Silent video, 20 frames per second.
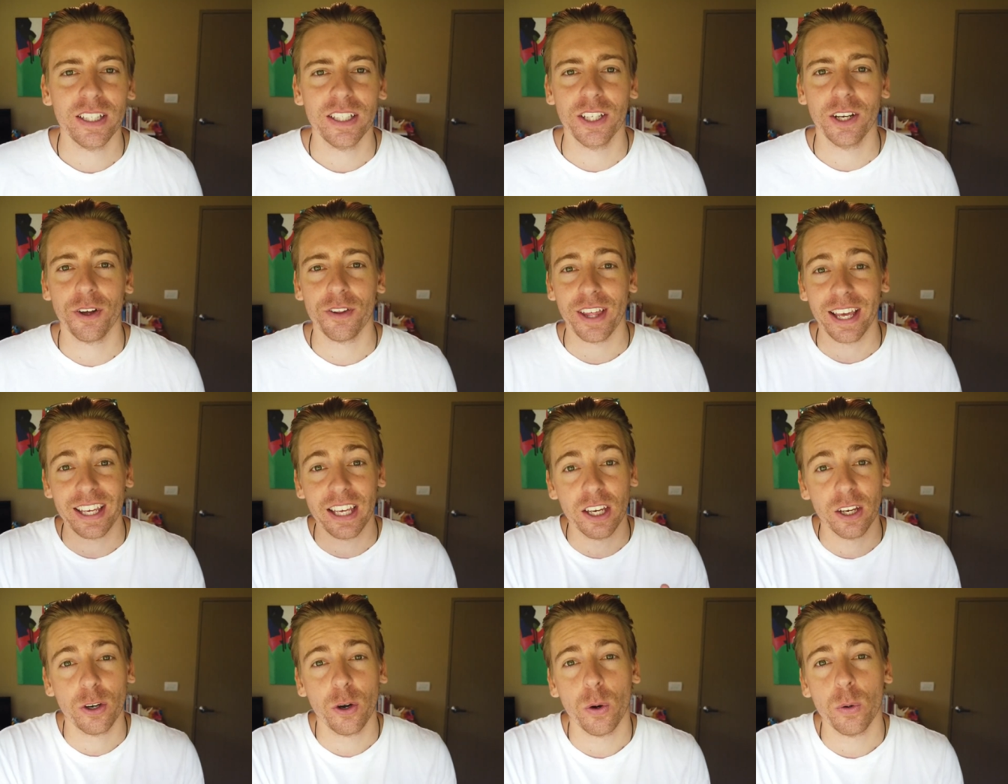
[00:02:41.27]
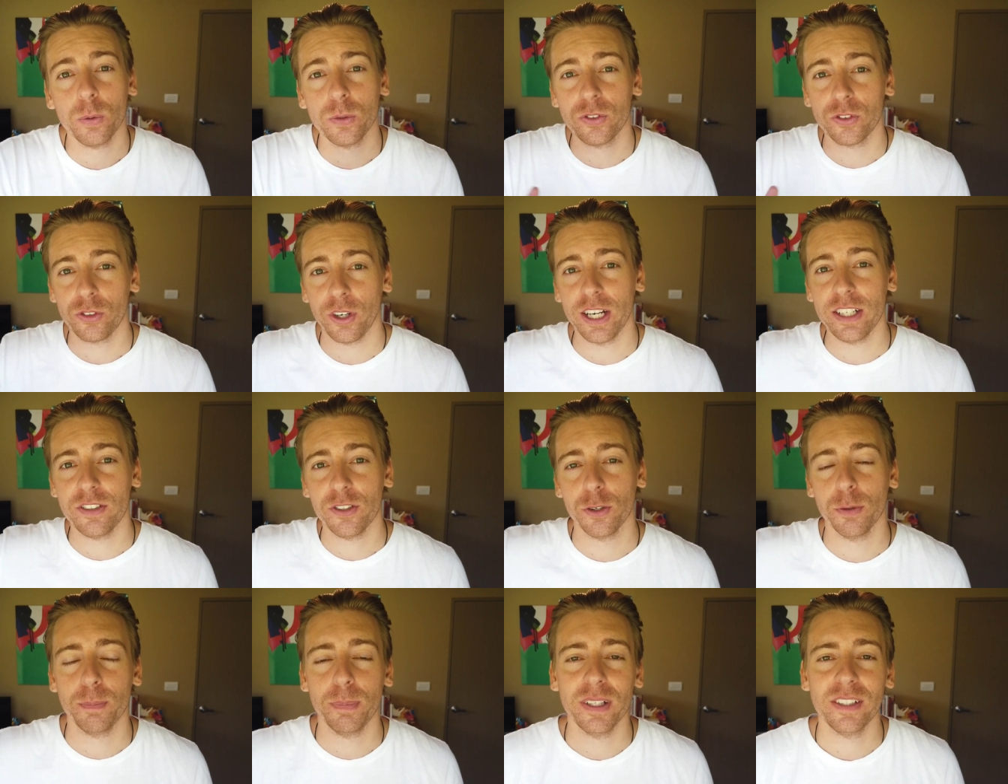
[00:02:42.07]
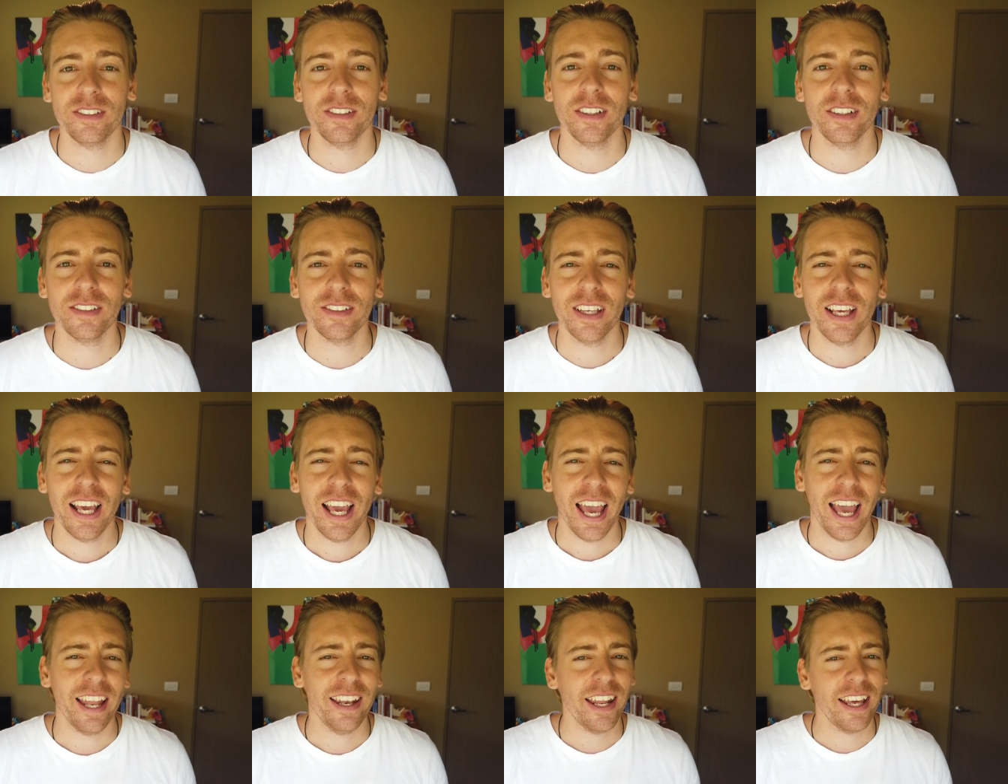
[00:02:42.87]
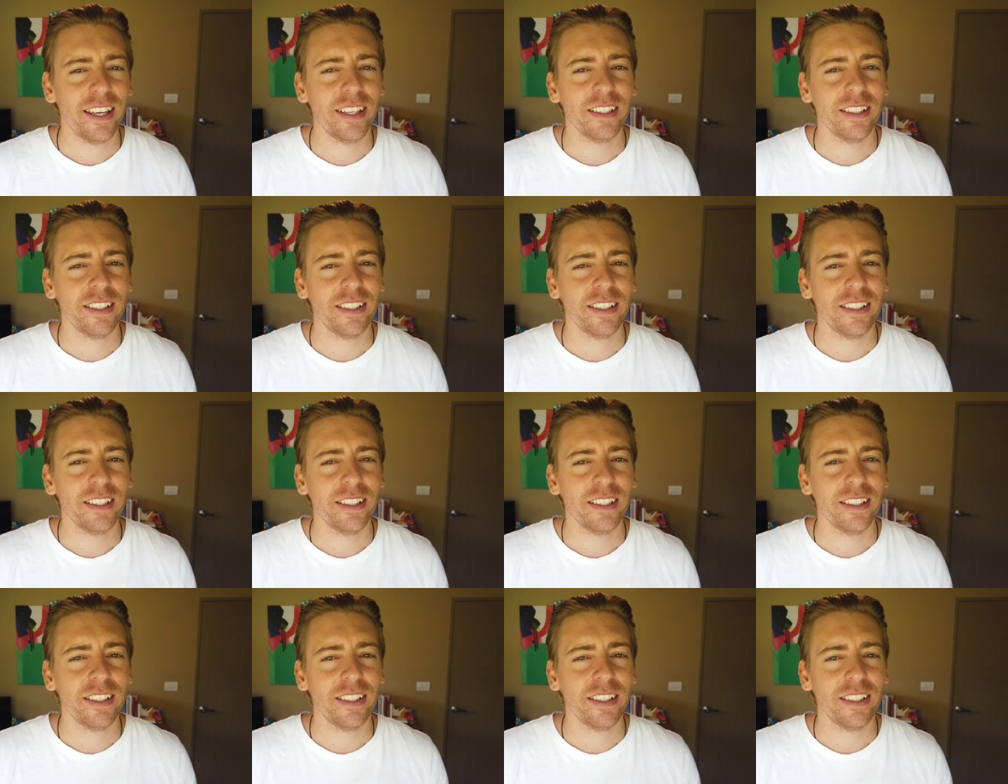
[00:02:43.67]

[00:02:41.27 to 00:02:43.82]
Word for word: You know, they can call straight to your business and